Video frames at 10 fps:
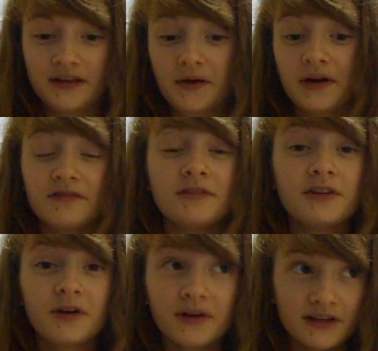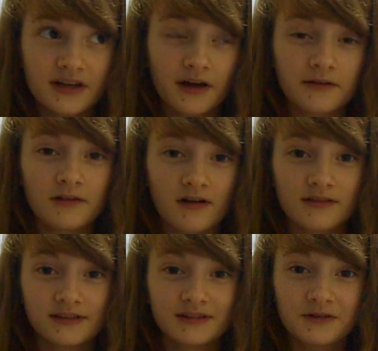Now I have no idea how long
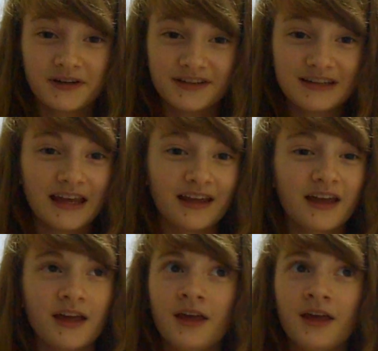this is going to take,